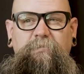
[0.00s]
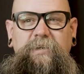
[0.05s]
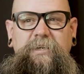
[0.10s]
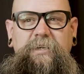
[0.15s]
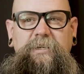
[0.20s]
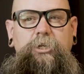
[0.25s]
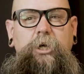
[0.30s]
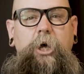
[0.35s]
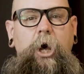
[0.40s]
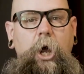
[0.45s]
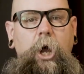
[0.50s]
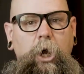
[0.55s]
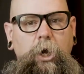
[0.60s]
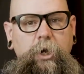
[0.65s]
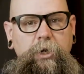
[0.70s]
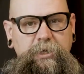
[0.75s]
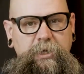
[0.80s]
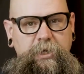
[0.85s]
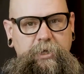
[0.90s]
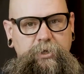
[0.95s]
is
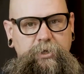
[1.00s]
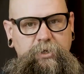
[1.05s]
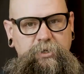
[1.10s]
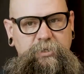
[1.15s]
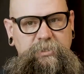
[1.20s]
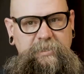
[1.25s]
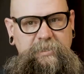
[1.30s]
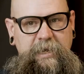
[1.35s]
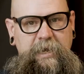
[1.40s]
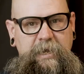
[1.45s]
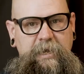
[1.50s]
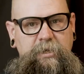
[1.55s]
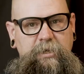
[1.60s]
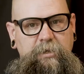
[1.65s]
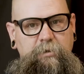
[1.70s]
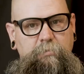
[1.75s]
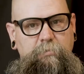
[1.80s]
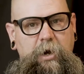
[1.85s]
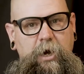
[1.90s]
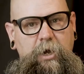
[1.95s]
hard to understand
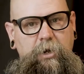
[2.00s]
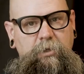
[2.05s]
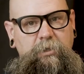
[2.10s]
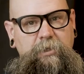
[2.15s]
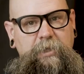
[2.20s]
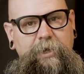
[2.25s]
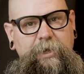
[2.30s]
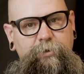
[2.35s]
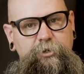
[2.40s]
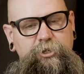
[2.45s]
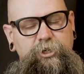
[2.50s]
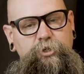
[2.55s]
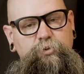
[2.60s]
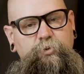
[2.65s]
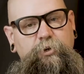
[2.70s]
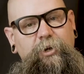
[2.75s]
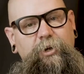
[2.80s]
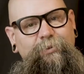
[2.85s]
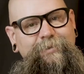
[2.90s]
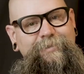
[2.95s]
in modern language because
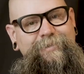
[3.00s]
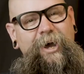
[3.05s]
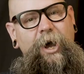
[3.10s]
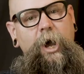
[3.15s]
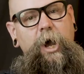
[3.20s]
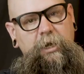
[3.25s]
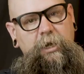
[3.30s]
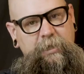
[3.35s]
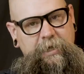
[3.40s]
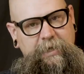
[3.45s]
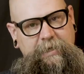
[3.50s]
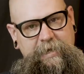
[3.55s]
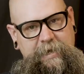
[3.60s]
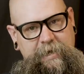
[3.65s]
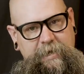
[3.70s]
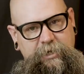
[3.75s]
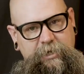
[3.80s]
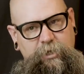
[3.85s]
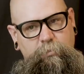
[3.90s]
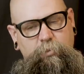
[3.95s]
we don't talk like that
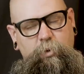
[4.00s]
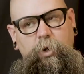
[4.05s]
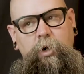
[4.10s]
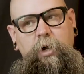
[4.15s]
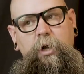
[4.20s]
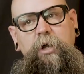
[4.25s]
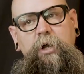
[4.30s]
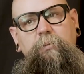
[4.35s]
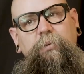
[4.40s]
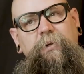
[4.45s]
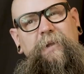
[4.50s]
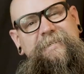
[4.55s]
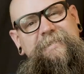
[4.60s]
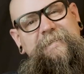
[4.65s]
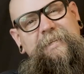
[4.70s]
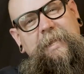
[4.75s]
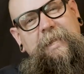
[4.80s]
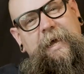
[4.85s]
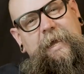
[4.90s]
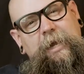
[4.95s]
anymore. Plus,
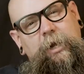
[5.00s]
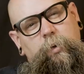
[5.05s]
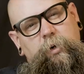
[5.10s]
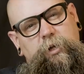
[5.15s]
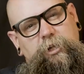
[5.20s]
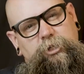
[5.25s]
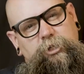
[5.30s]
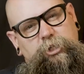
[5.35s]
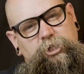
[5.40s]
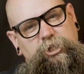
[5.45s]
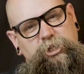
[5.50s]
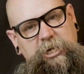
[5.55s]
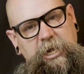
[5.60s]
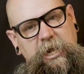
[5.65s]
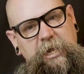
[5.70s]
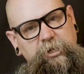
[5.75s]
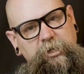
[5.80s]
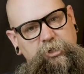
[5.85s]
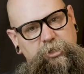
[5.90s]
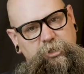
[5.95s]
language
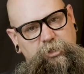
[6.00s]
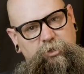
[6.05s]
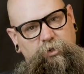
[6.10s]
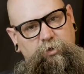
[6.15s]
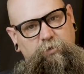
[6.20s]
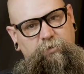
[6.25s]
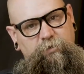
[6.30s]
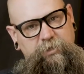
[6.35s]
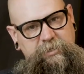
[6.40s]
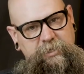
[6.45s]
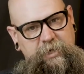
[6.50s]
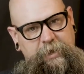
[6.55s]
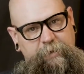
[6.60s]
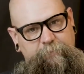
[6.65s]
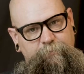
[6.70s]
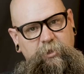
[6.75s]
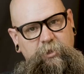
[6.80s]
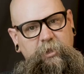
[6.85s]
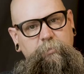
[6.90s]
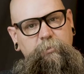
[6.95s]
changes over
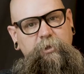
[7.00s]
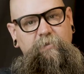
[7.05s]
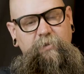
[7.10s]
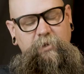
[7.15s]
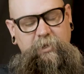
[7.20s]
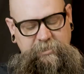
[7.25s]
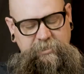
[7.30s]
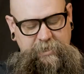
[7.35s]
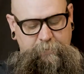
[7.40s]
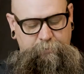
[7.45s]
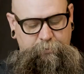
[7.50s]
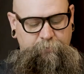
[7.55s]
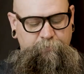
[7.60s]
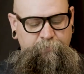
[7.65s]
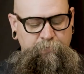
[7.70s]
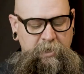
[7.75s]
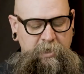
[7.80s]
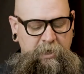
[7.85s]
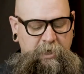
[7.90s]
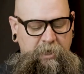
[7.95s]
time. Let me give you an example.
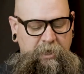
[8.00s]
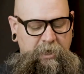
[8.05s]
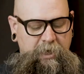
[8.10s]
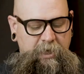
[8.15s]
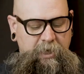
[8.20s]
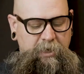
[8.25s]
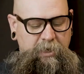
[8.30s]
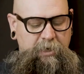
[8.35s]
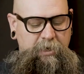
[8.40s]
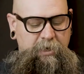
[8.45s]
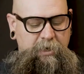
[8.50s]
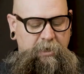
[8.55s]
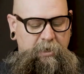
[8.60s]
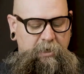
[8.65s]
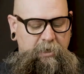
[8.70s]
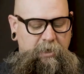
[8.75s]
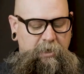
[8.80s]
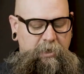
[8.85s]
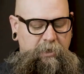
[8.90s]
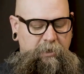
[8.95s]
In
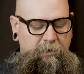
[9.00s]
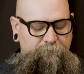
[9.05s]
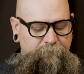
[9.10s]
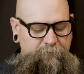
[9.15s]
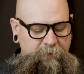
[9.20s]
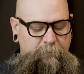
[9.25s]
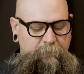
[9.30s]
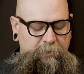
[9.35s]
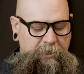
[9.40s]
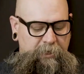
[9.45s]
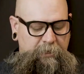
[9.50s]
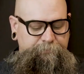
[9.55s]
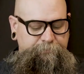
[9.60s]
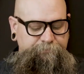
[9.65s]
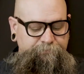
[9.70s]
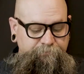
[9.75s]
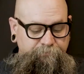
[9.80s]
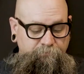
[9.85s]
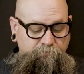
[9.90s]
Philemon,